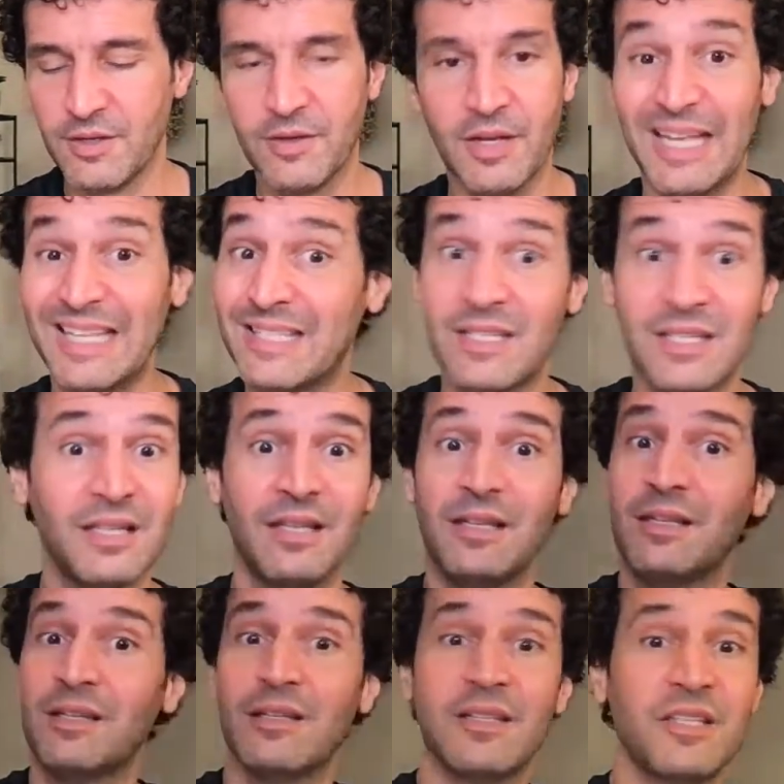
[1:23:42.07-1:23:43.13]
It's
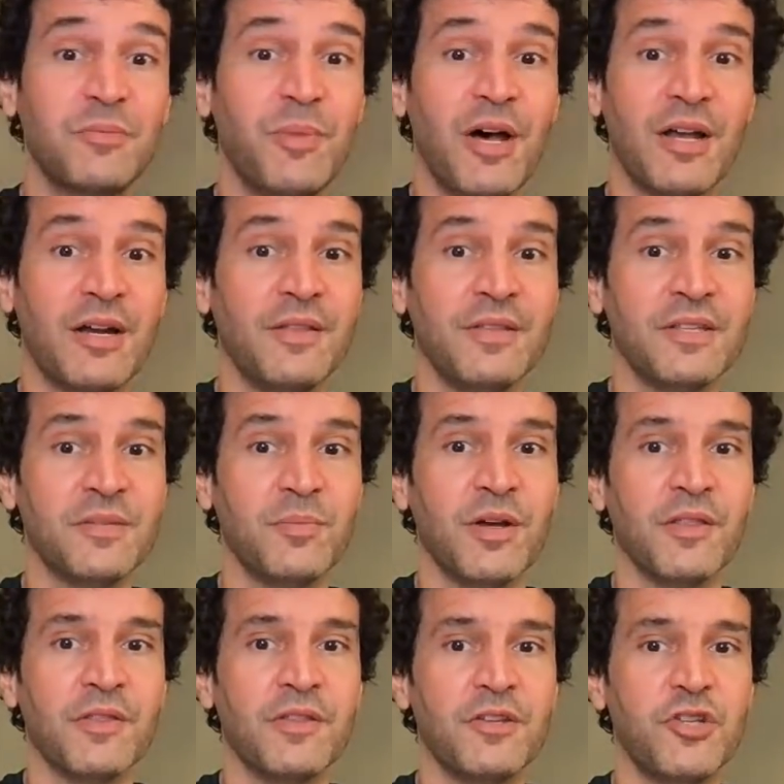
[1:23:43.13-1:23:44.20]
spot on this
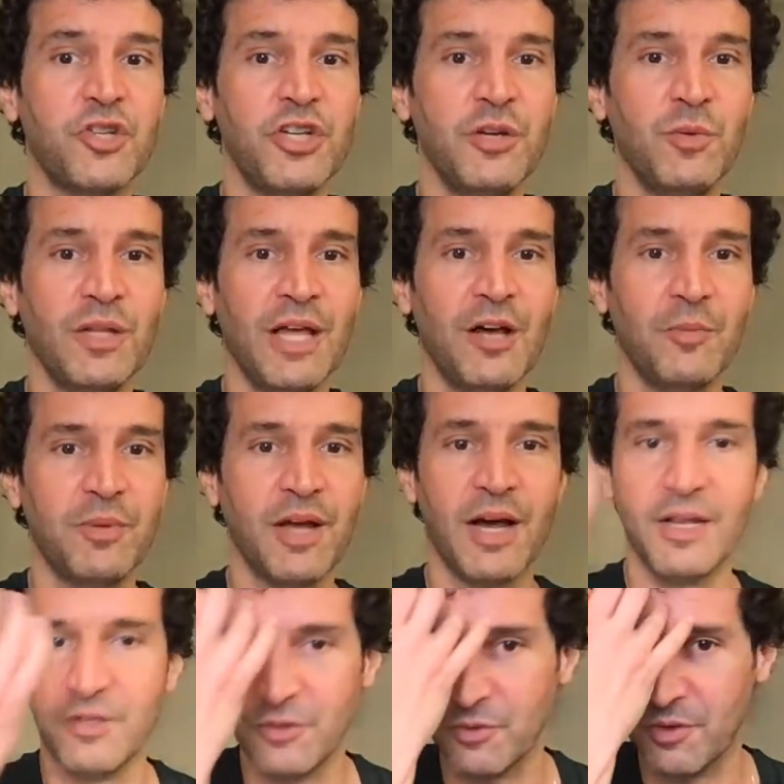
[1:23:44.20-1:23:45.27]
month. She will help
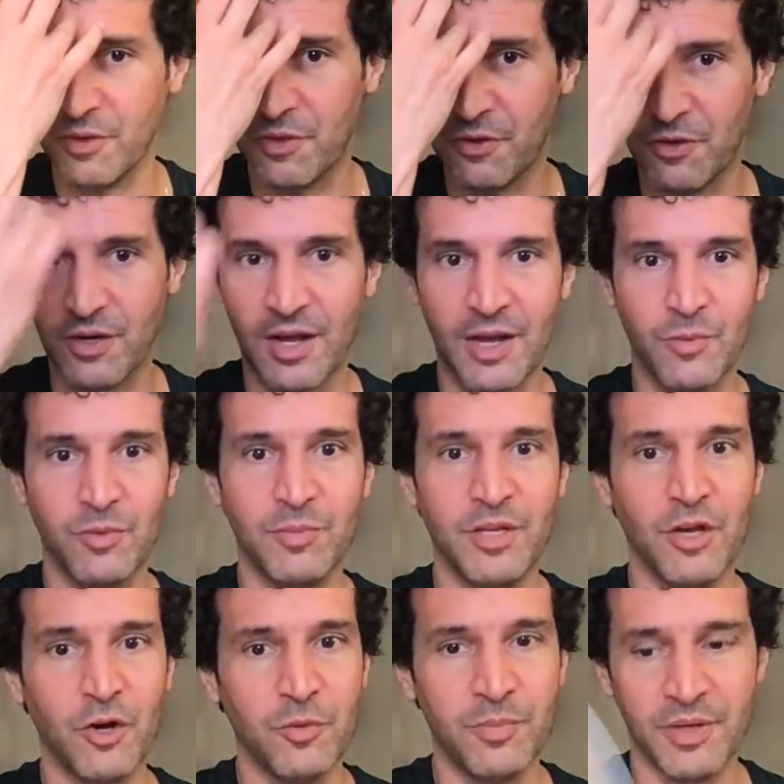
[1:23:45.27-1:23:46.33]
guide you. The third eye will be
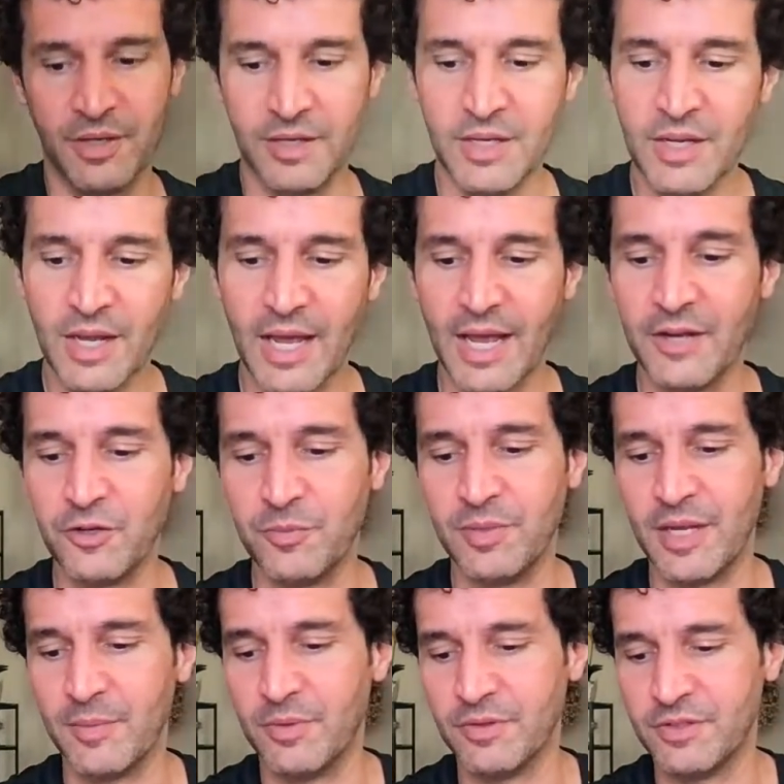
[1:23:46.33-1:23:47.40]
open and you'll be
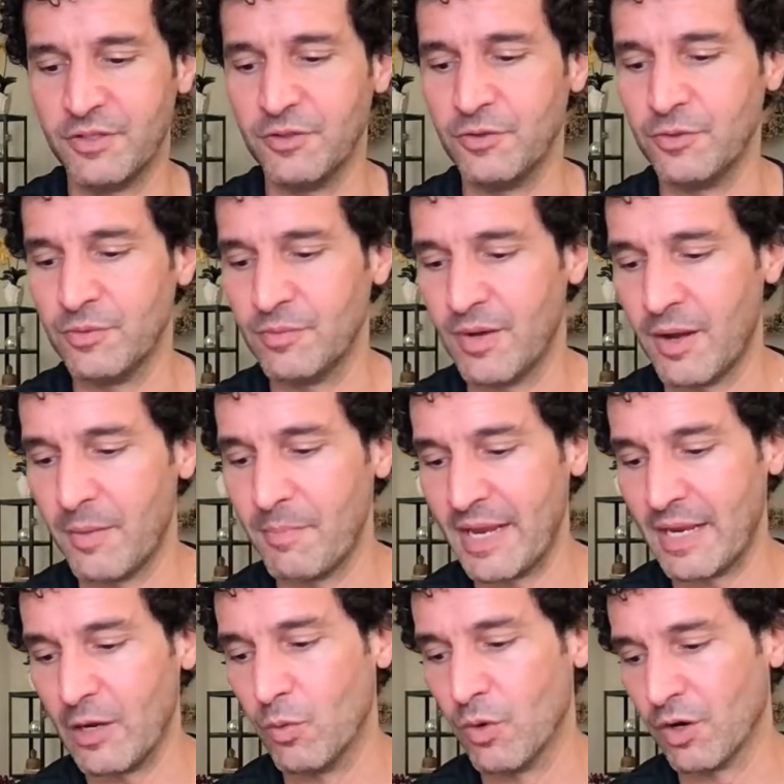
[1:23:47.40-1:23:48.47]
able to
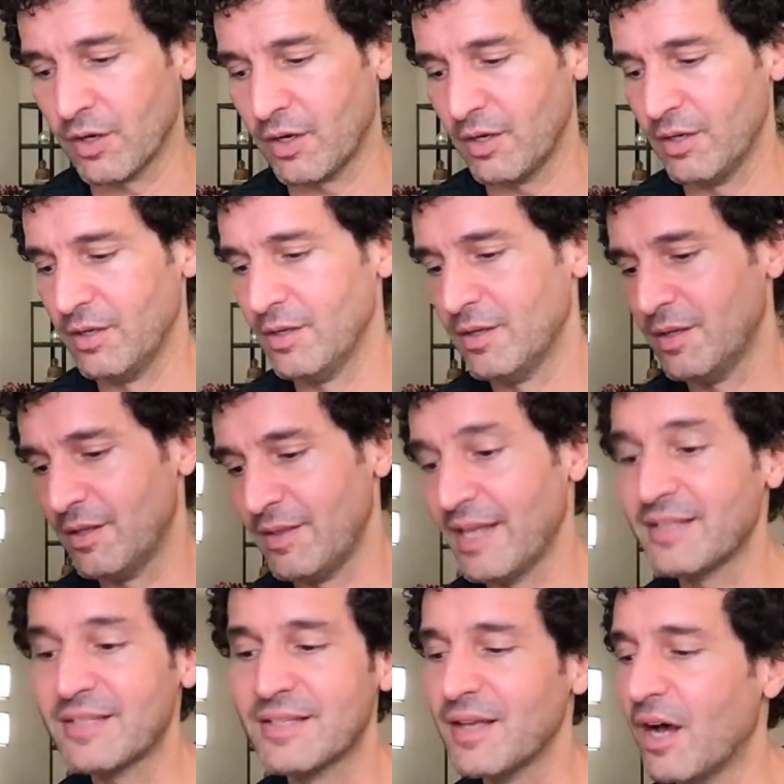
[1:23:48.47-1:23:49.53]
make it work.
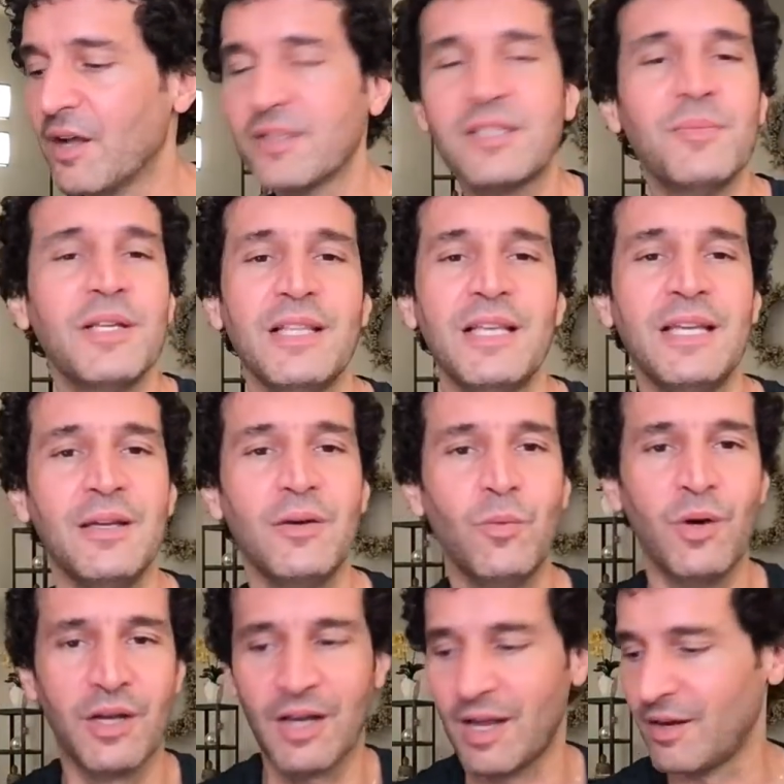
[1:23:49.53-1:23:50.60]
That's ultimately
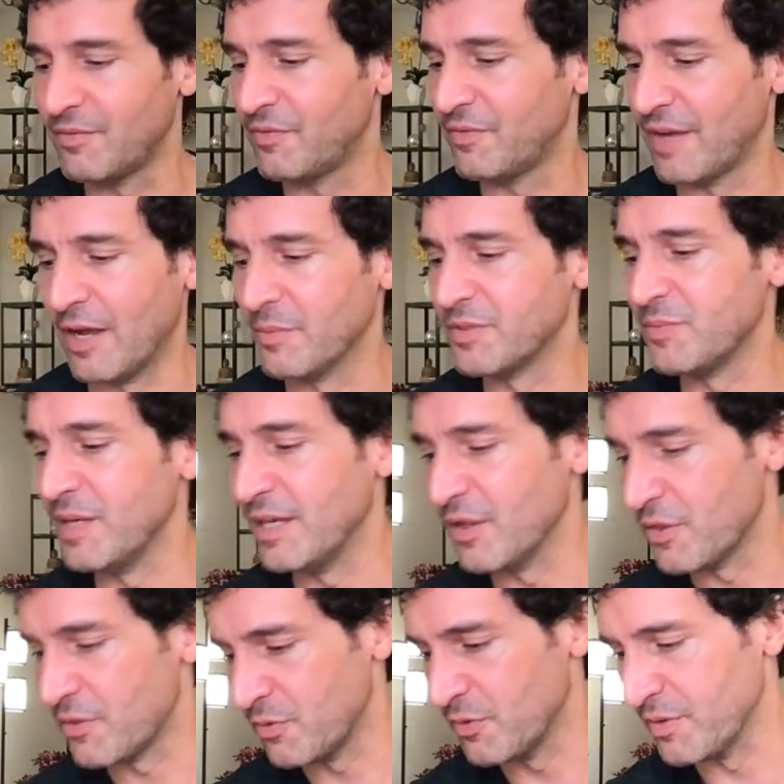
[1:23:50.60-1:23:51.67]
what kind of helps me
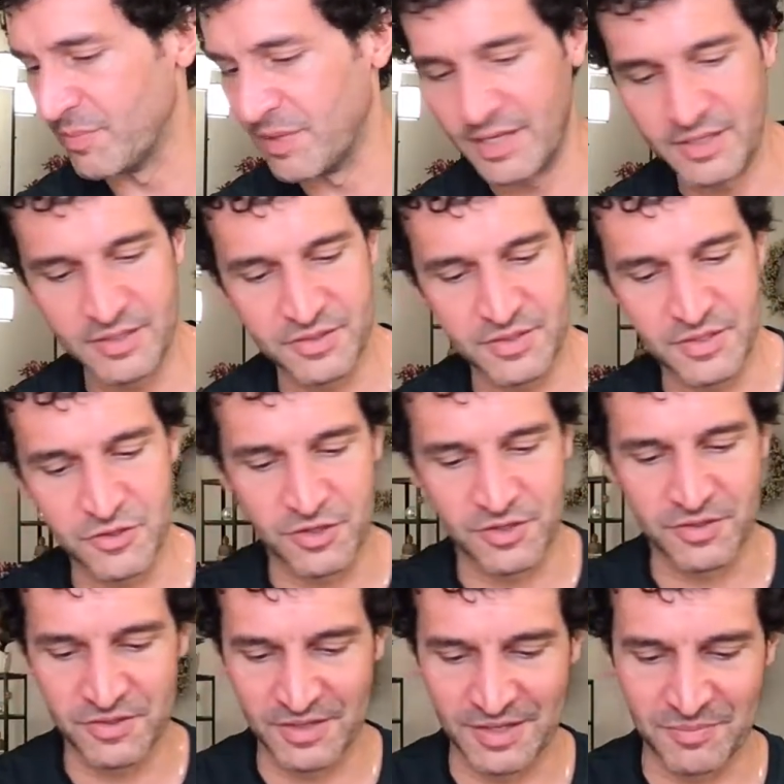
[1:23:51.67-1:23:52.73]
get through the big
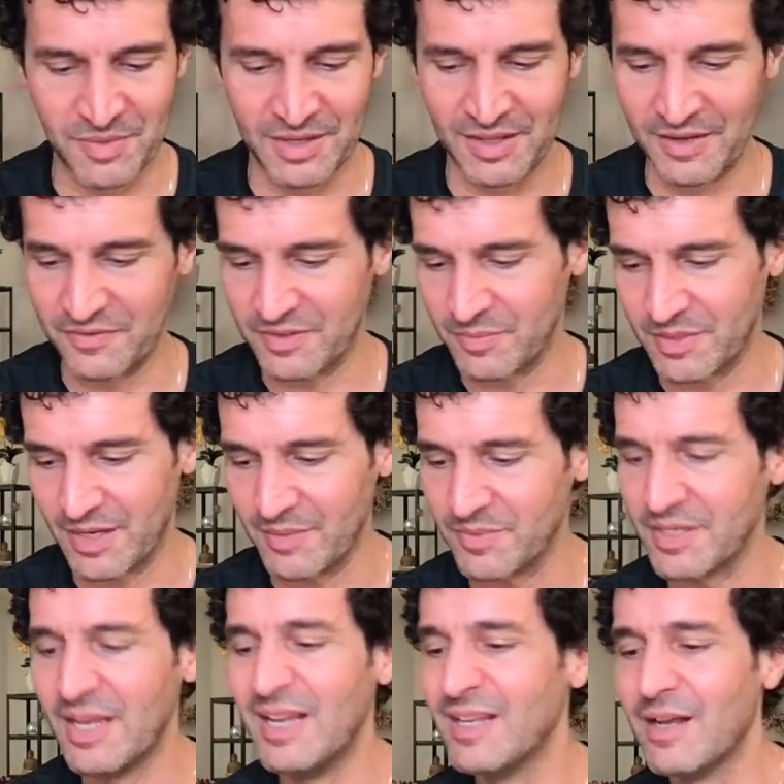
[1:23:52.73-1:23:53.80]
indecisions in my life sometimes.
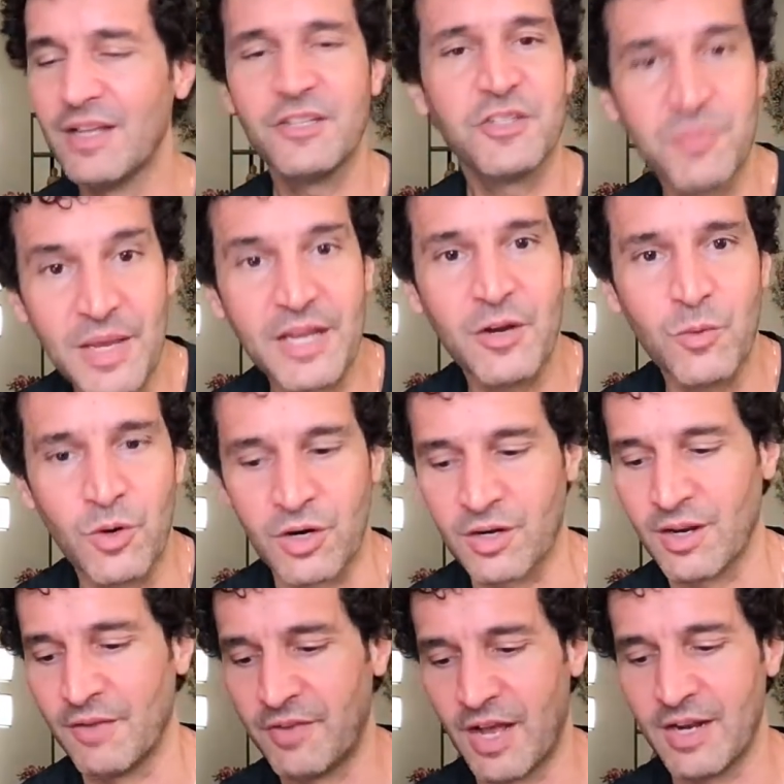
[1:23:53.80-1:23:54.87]
Let's just make it work.
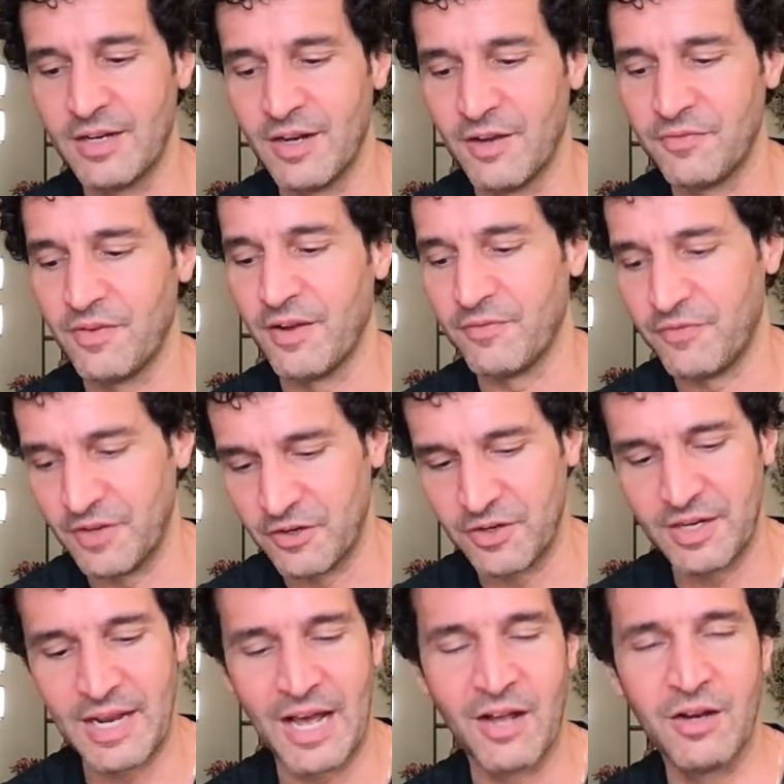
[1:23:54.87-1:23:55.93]
I've got enough. I've figured
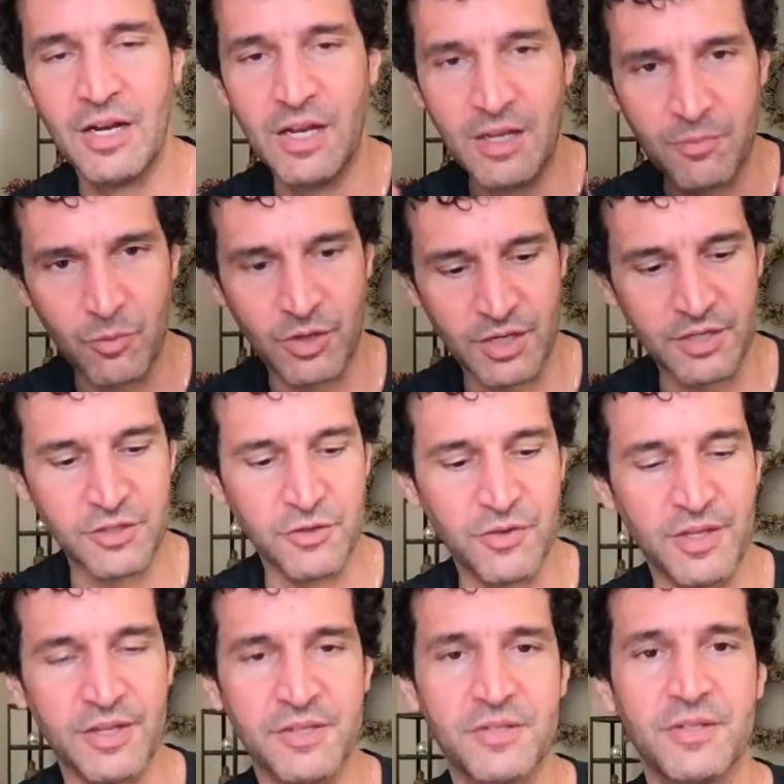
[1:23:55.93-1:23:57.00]
it out. We're going to do
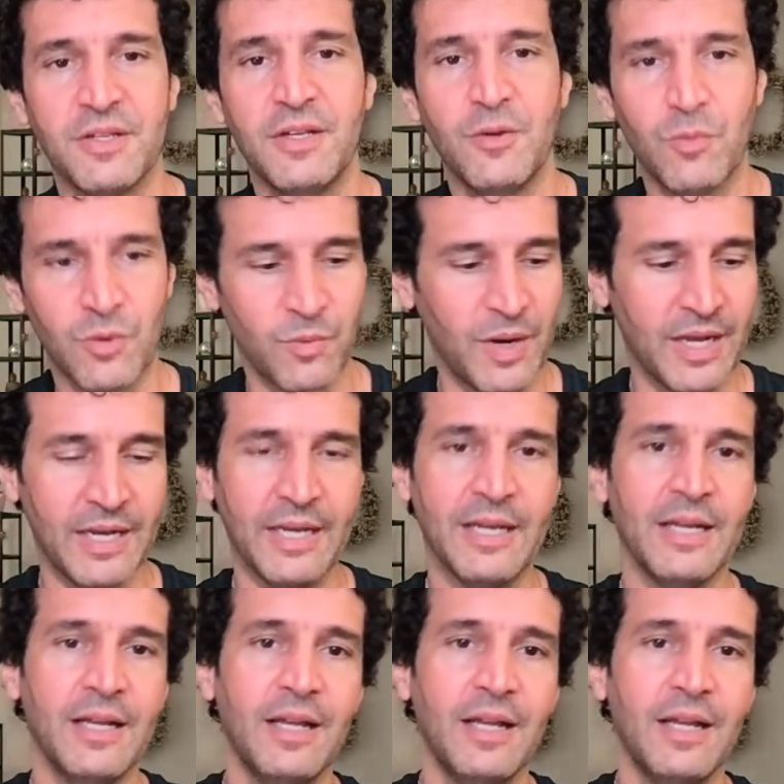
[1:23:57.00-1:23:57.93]
this. We're ready.